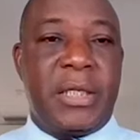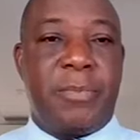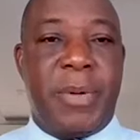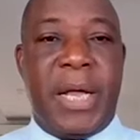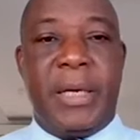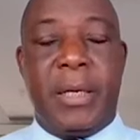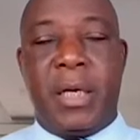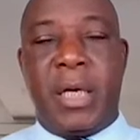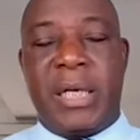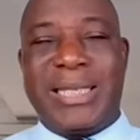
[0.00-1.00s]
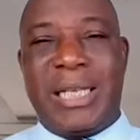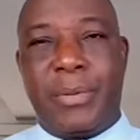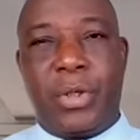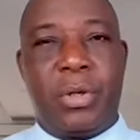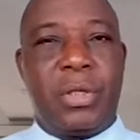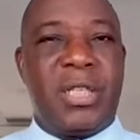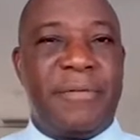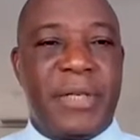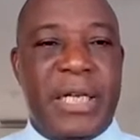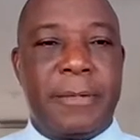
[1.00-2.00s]
it's paying exceptional
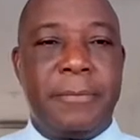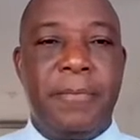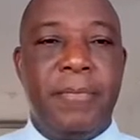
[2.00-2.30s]
dividend.